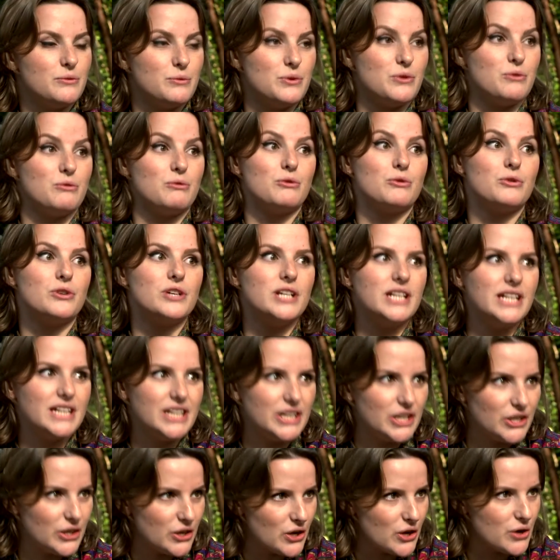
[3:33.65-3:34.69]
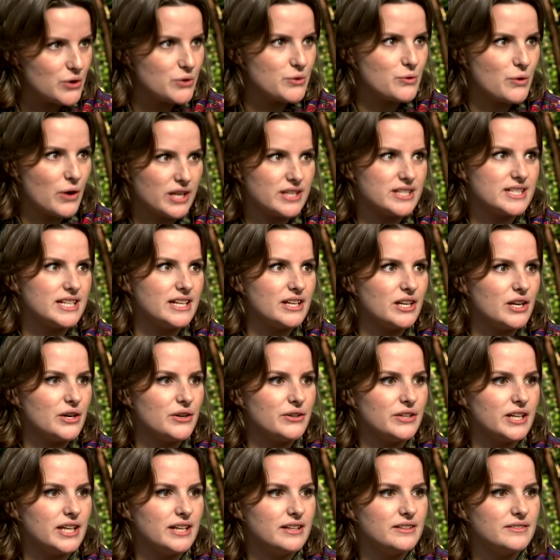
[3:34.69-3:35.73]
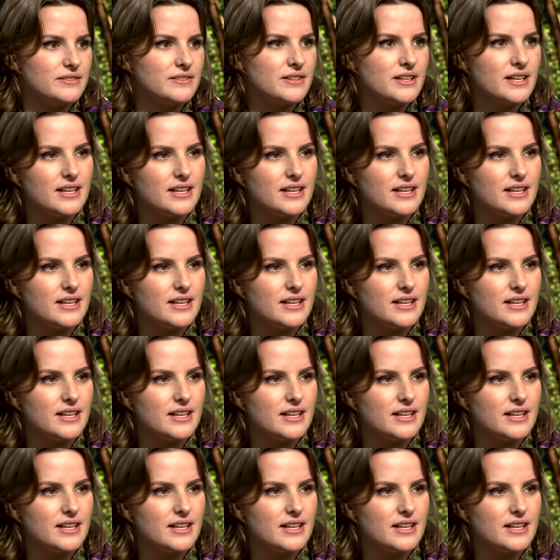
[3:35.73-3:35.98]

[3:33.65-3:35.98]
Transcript: with really low quality clothing,